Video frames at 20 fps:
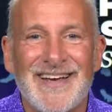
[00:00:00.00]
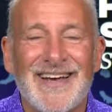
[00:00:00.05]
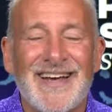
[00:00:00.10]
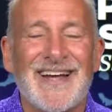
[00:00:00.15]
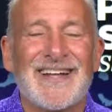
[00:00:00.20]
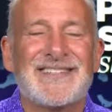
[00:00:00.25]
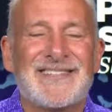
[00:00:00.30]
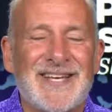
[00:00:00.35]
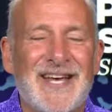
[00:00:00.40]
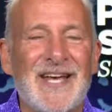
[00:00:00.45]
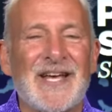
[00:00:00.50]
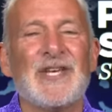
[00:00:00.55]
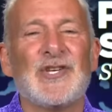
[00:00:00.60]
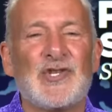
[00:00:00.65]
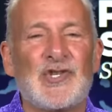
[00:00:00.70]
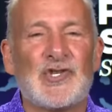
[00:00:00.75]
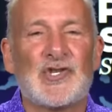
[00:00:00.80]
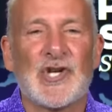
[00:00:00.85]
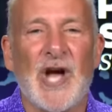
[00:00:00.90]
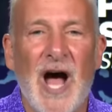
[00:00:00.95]
It's
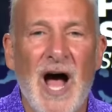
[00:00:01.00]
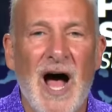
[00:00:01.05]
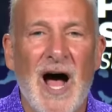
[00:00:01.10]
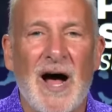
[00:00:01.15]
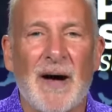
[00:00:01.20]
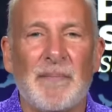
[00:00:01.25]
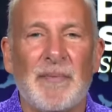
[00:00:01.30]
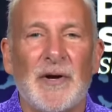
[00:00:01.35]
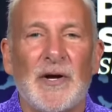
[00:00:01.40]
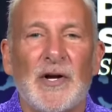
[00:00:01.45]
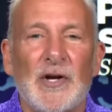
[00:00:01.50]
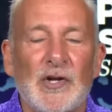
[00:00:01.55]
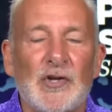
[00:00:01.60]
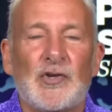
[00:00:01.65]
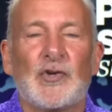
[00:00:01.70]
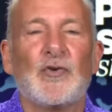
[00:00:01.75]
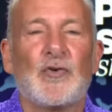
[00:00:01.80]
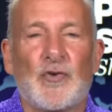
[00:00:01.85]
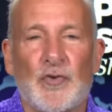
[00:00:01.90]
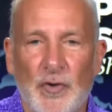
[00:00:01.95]
his job
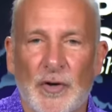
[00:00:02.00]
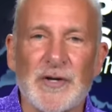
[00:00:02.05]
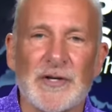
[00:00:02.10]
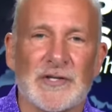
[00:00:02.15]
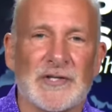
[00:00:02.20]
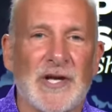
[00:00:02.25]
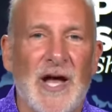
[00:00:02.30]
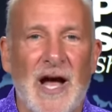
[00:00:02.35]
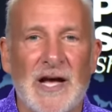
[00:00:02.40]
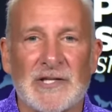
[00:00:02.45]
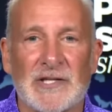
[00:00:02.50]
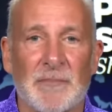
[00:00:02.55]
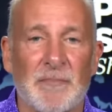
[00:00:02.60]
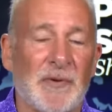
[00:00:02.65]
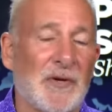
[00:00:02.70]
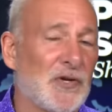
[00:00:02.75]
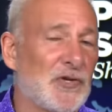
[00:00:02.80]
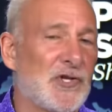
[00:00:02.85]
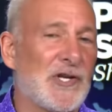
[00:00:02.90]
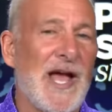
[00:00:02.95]
to criticize it
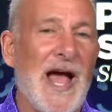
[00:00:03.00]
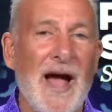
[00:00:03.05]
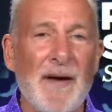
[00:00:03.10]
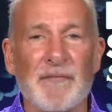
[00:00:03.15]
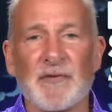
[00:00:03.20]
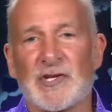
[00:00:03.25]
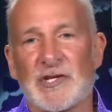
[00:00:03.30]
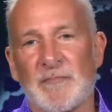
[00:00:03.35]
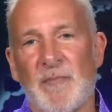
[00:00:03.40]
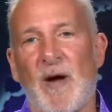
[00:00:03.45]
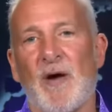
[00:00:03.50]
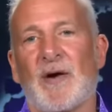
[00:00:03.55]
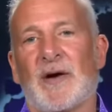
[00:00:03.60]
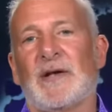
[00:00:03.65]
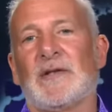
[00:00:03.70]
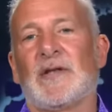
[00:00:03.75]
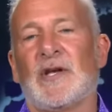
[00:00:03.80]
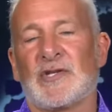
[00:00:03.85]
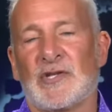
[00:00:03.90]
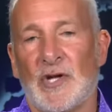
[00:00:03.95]
because the average
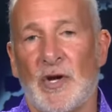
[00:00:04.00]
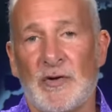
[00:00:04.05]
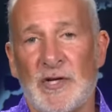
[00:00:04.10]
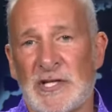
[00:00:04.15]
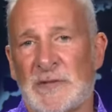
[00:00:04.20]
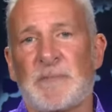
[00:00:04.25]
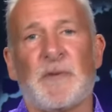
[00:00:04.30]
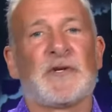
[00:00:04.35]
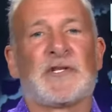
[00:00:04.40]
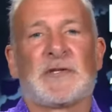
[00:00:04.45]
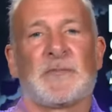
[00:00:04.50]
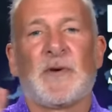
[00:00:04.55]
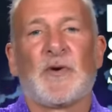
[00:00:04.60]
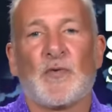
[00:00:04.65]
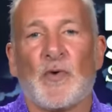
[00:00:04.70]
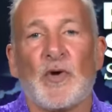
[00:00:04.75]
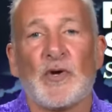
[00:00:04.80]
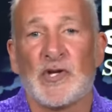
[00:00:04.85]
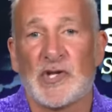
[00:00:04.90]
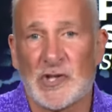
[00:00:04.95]
American doesn't know. He's supposed to be
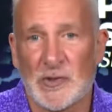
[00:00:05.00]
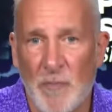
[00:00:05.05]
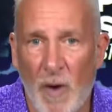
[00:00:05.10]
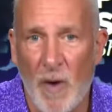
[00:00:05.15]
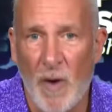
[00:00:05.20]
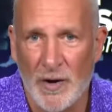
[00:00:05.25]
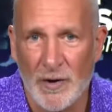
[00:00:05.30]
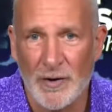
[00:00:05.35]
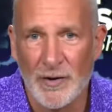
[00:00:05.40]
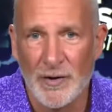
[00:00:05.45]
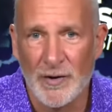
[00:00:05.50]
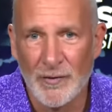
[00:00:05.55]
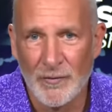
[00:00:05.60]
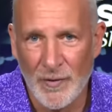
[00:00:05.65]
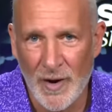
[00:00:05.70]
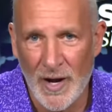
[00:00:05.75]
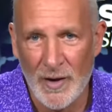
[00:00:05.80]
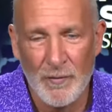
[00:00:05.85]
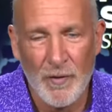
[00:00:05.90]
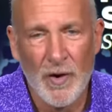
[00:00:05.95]
really smart,
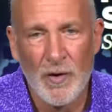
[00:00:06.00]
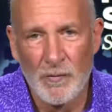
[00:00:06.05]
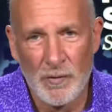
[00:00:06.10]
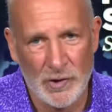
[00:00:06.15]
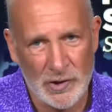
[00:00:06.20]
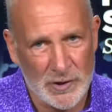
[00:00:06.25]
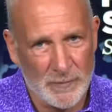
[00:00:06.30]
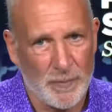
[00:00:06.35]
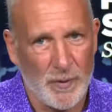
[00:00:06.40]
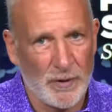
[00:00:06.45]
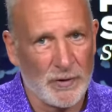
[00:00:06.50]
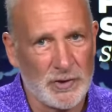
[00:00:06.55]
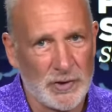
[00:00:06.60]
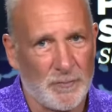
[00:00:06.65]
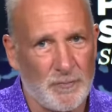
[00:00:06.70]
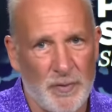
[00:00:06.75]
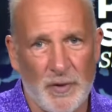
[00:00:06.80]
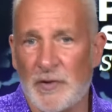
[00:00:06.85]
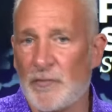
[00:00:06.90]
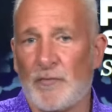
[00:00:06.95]
right? We're supposed to
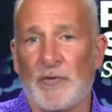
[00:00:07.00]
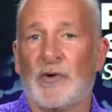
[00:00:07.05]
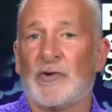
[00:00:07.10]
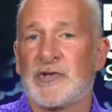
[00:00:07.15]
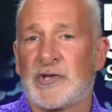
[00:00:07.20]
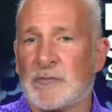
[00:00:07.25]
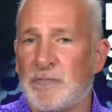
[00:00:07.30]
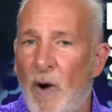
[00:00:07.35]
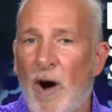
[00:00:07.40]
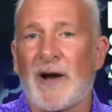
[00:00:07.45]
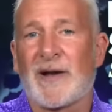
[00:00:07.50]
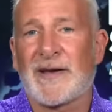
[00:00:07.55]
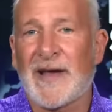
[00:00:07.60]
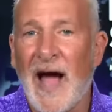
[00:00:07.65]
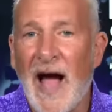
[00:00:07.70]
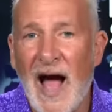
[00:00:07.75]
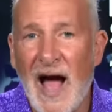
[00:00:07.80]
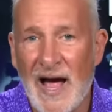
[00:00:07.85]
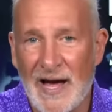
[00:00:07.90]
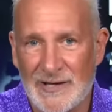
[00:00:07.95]
put real smart
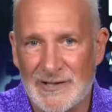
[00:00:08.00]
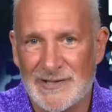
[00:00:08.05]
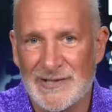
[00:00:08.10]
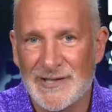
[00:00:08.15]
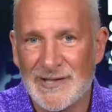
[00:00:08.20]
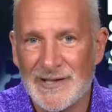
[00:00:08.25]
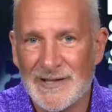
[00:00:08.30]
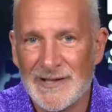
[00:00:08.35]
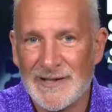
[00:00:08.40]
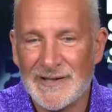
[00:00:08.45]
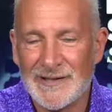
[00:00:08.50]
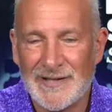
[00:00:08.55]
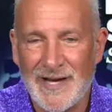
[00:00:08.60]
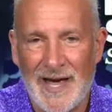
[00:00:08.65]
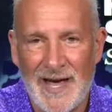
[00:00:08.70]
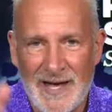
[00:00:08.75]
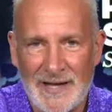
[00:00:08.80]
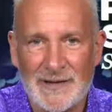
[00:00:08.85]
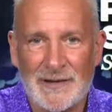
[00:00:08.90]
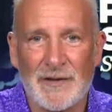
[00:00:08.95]
guys to
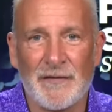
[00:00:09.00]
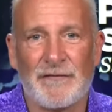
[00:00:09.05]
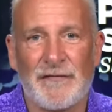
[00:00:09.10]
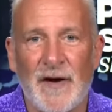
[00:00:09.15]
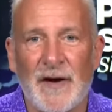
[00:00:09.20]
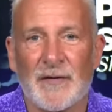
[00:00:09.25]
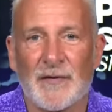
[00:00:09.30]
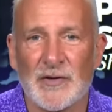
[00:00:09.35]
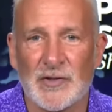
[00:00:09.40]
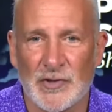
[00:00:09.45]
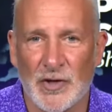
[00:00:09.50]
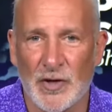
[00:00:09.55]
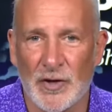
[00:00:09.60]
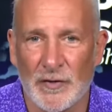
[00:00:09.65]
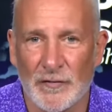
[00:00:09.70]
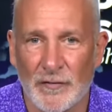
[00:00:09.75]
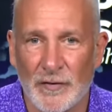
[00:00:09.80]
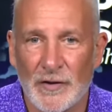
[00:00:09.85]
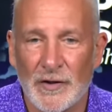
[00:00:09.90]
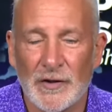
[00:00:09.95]
head the Federal
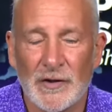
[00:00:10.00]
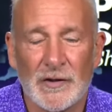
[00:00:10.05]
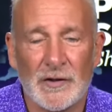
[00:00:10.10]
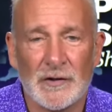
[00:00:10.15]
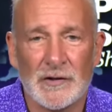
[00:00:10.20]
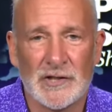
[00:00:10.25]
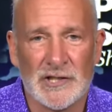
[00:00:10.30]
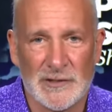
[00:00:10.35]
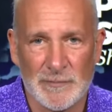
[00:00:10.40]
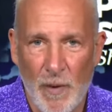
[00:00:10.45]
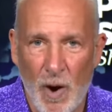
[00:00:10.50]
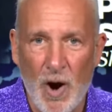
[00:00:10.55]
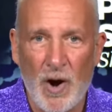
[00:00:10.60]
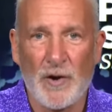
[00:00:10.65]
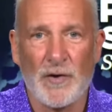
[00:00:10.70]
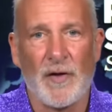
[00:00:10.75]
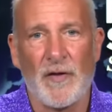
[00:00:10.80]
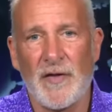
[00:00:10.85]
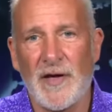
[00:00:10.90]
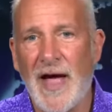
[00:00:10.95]
Reserve,
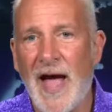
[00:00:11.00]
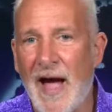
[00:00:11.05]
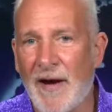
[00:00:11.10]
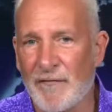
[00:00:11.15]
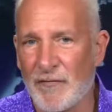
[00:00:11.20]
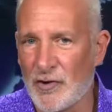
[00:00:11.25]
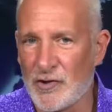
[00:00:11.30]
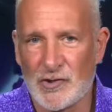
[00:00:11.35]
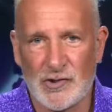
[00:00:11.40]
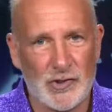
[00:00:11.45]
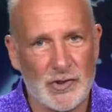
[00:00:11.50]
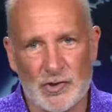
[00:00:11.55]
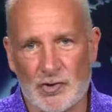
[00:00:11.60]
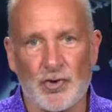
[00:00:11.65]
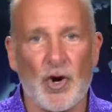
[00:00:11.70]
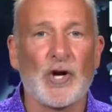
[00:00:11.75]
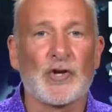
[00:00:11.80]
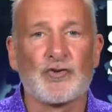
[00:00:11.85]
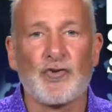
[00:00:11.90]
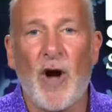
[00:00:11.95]
smarter than the average
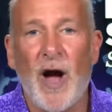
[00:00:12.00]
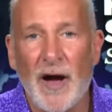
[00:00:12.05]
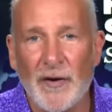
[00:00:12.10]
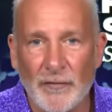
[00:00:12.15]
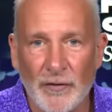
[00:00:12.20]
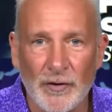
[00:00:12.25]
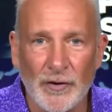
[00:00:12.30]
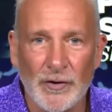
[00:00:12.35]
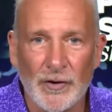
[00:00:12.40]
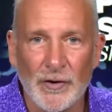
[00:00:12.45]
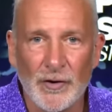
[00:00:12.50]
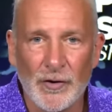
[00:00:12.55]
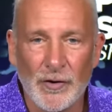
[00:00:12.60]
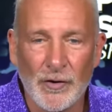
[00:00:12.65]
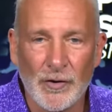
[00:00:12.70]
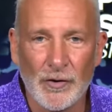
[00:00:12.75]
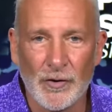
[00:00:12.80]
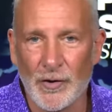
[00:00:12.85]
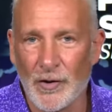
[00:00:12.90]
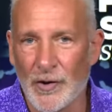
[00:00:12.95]
truck driver
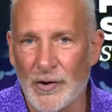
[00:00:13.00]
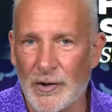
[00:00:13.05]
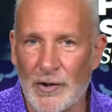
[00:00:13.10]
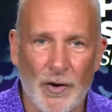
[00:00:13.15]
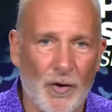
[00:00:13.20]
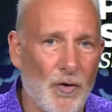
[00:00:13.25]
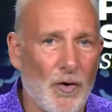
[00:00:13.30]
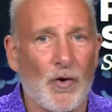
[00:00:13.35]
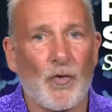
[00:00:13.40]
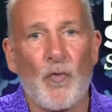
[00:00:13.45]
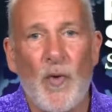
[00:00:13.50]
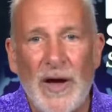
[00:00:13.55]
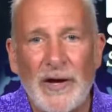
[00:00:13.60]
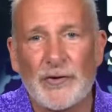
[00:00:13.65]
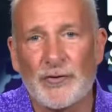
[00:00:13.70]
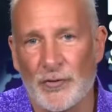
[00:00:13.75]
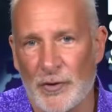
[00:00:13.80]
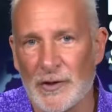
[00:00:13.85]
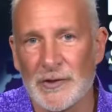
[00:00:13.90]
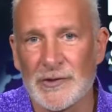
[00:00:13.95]
or you know or
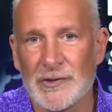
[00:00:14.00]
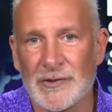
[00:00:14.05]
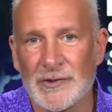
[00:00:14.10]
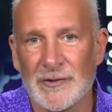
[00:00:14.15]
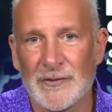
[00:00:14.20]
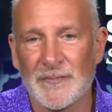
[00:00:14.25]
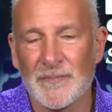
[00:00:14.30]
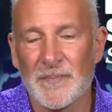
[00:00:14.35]
waitress.